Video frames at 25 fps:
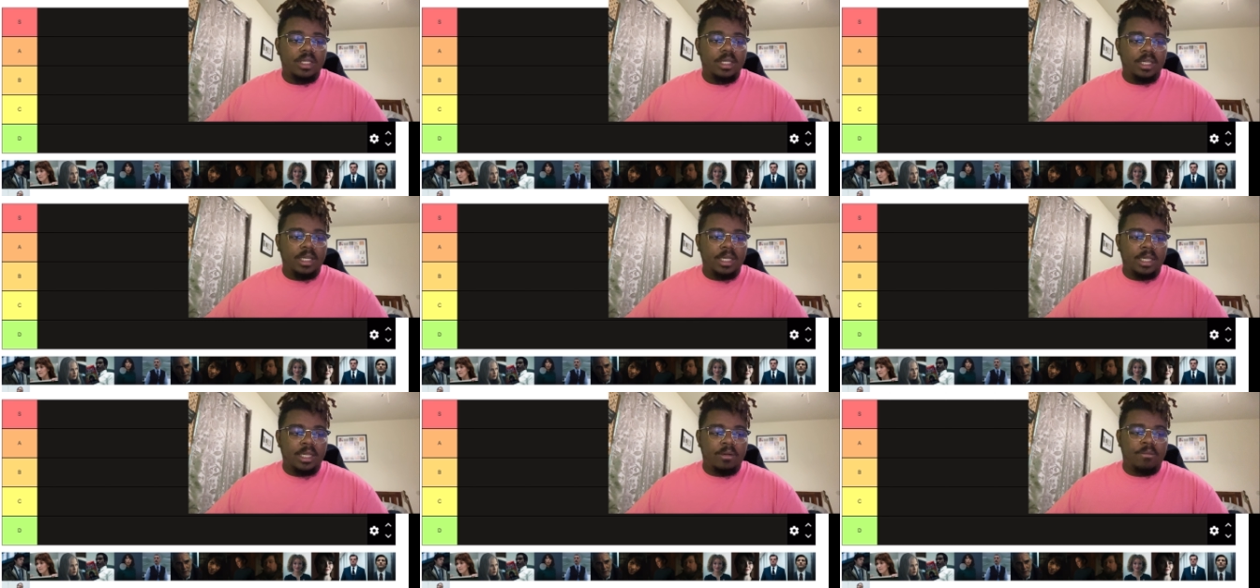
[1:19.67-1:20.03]

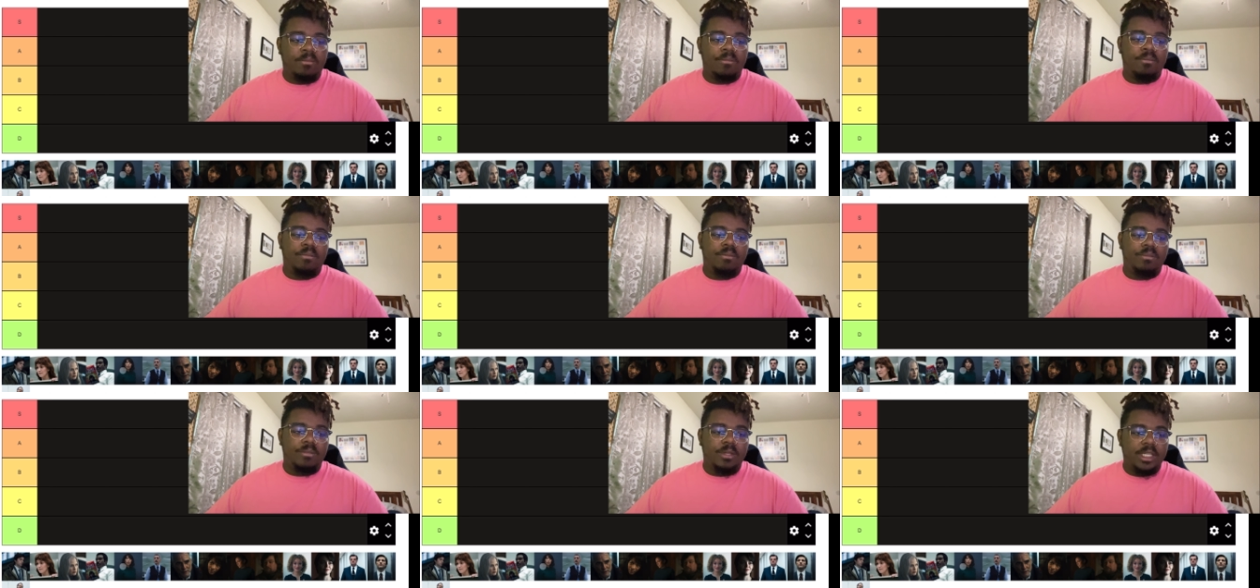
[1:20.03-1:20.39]

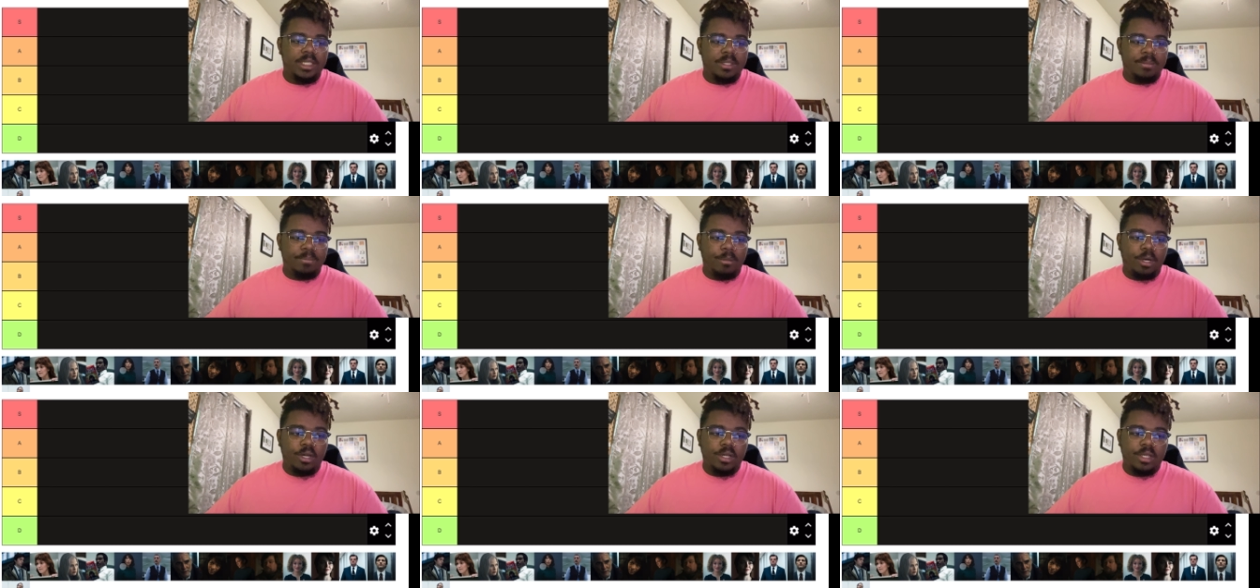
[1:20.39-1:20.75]
And
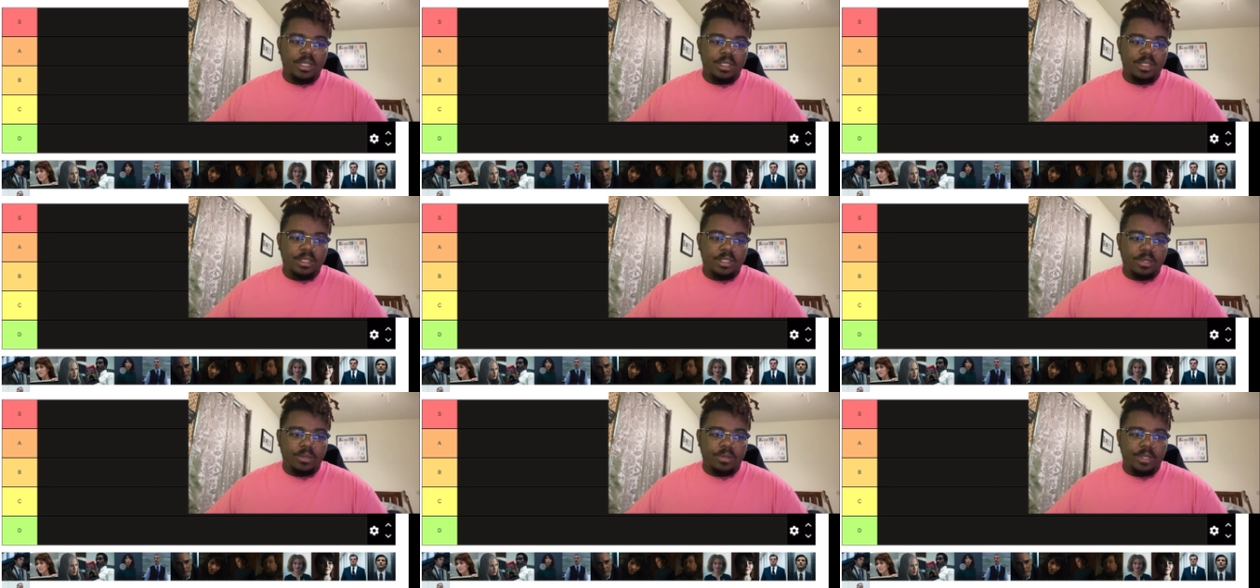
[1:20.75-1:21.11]
this Mark
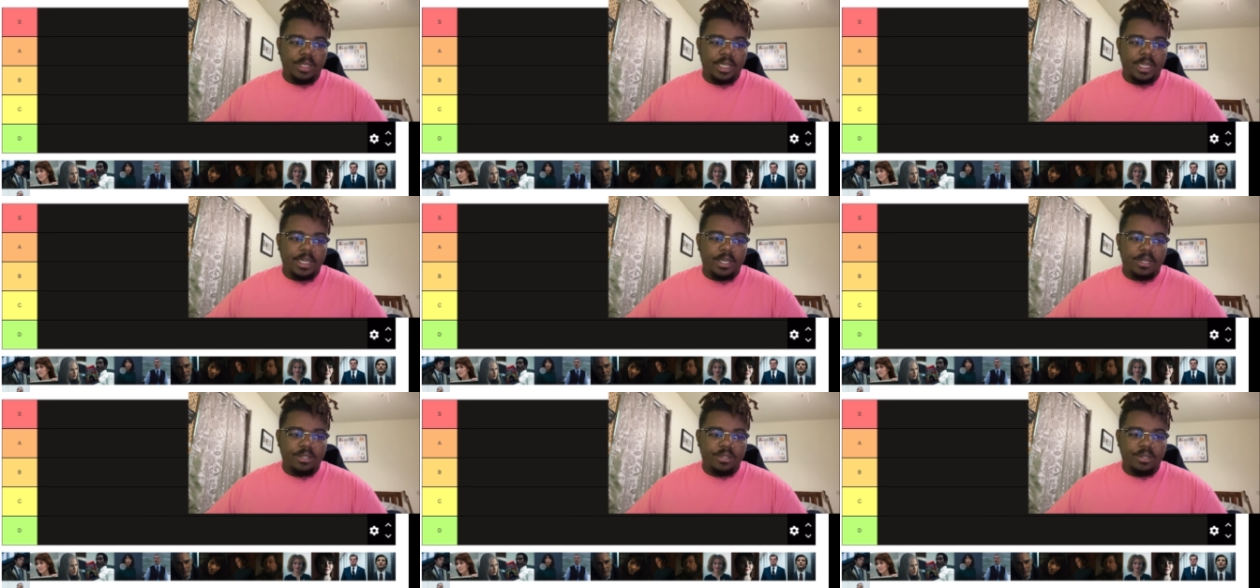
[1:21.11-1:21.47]
is the only
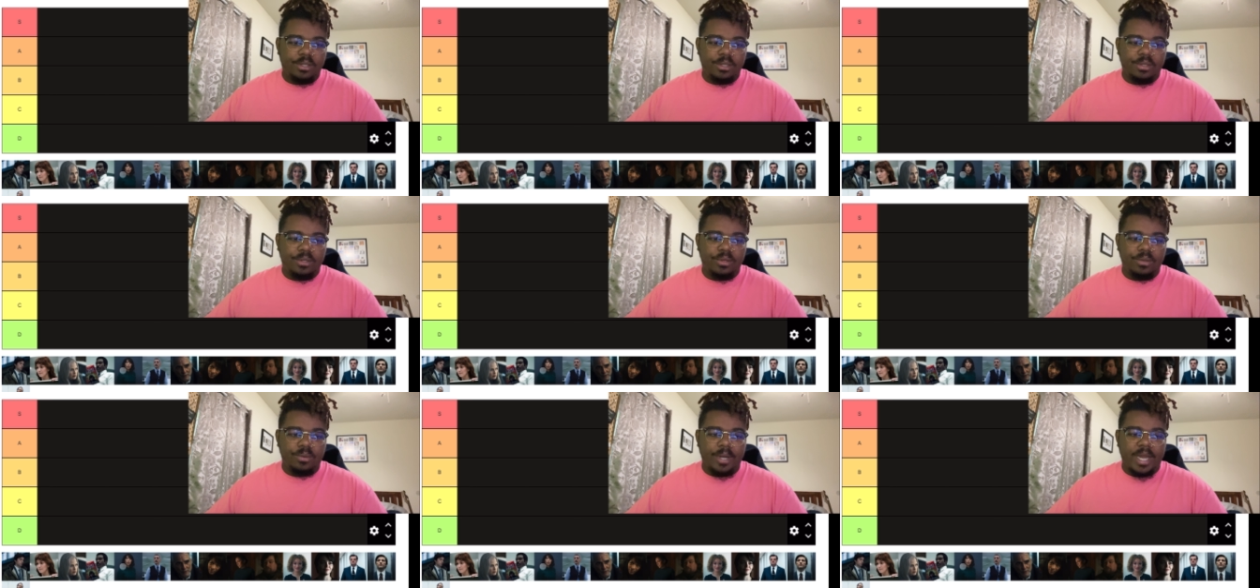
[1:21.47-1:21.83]

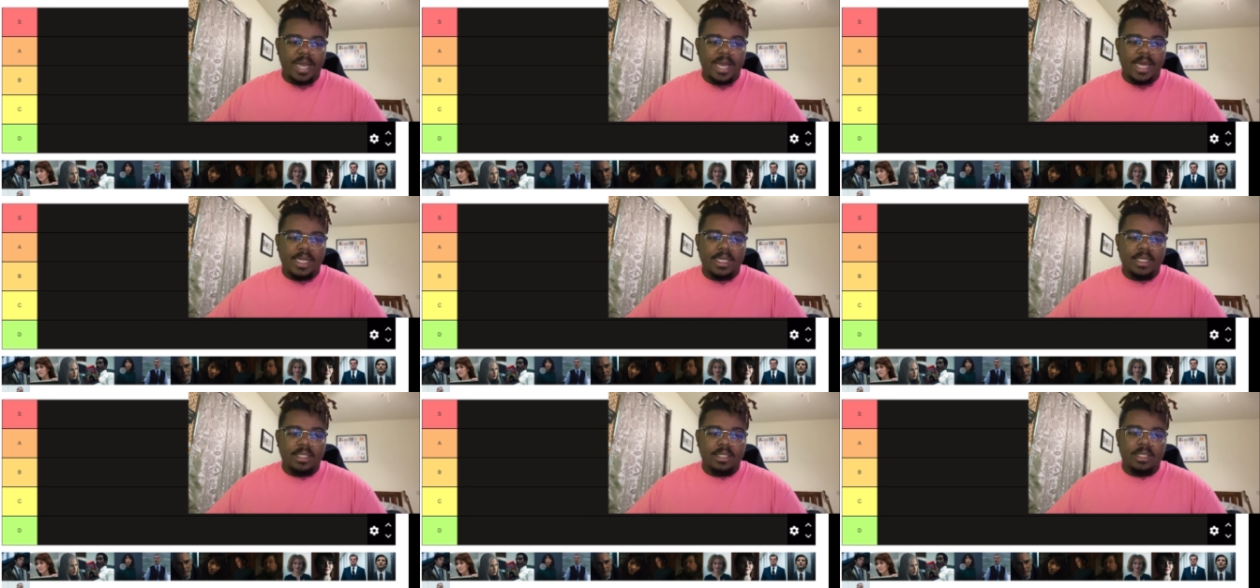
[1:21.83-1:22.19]
character who
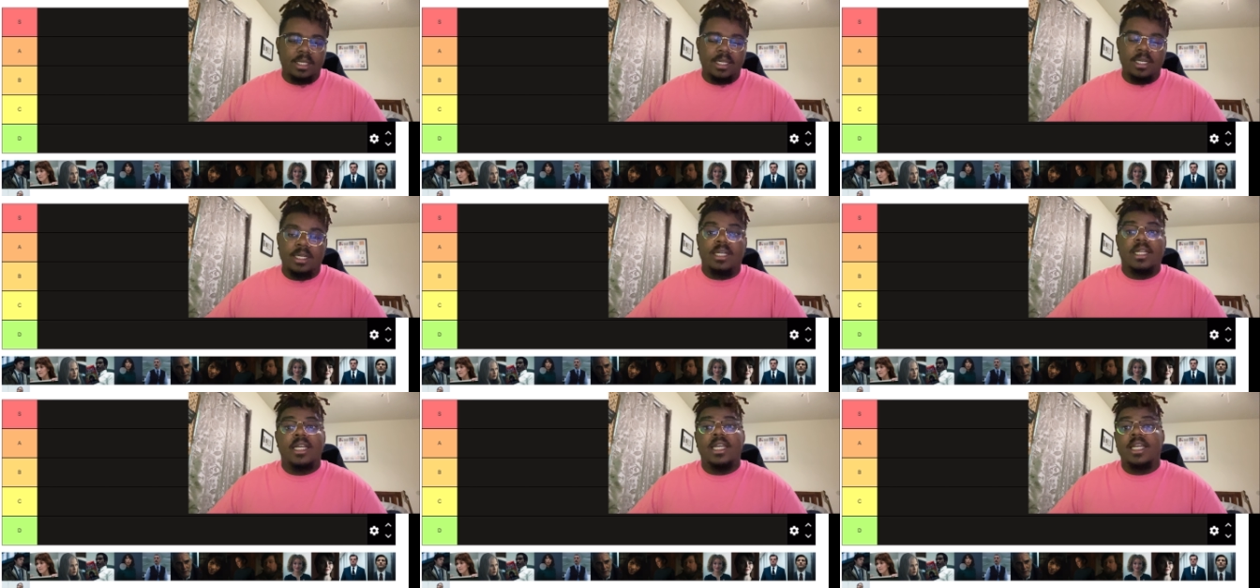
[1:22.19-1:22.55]
has
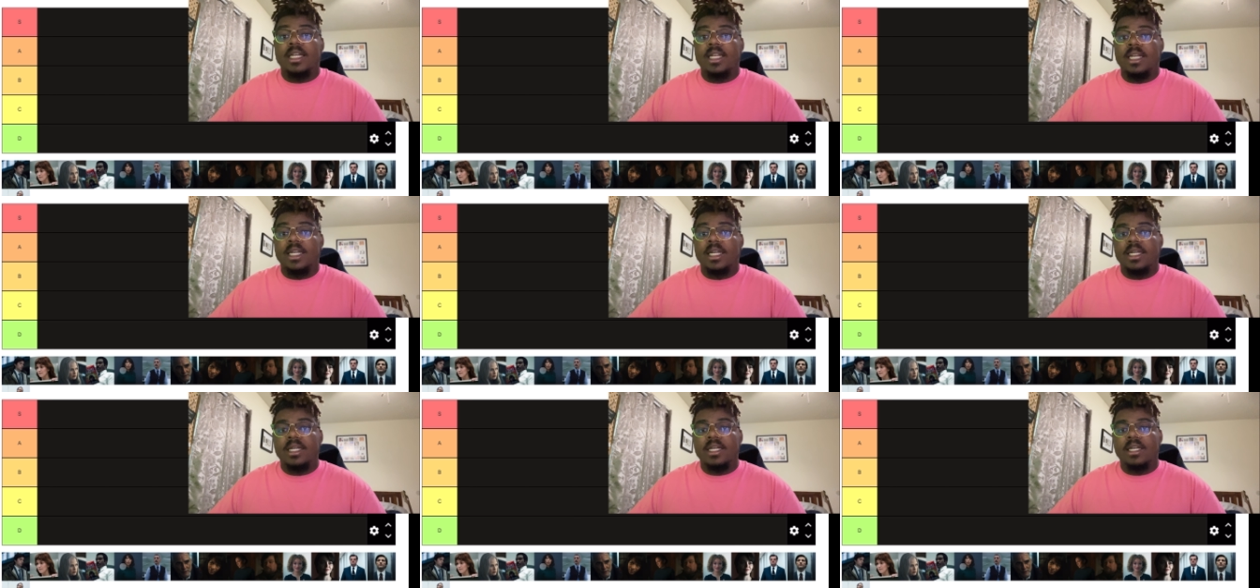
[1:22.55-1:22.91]
an
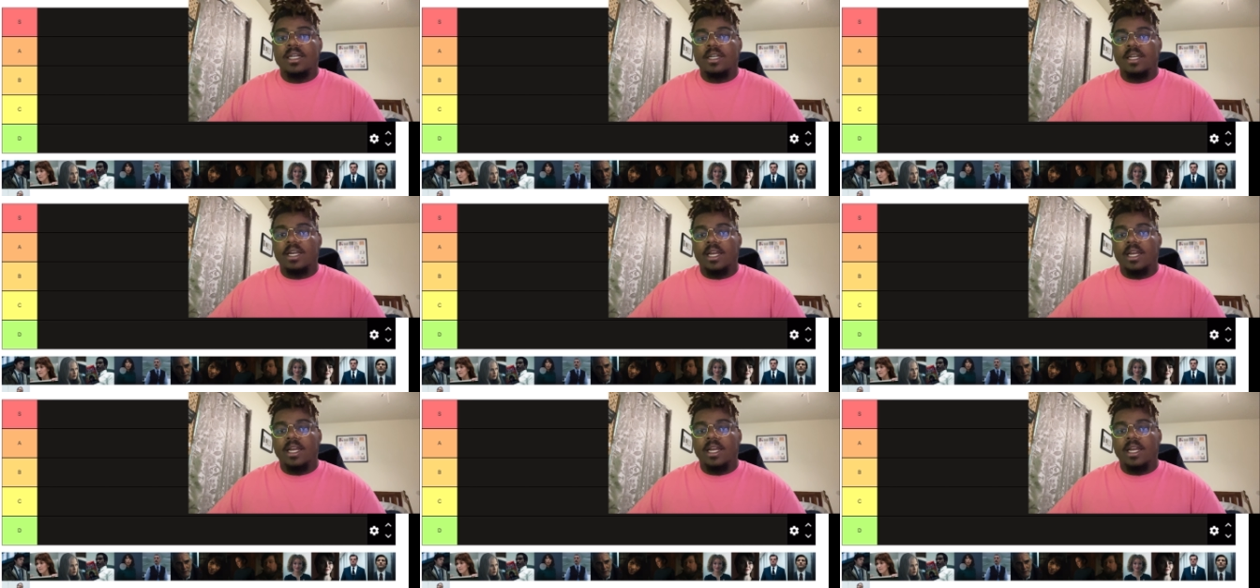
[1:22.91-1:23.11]
innie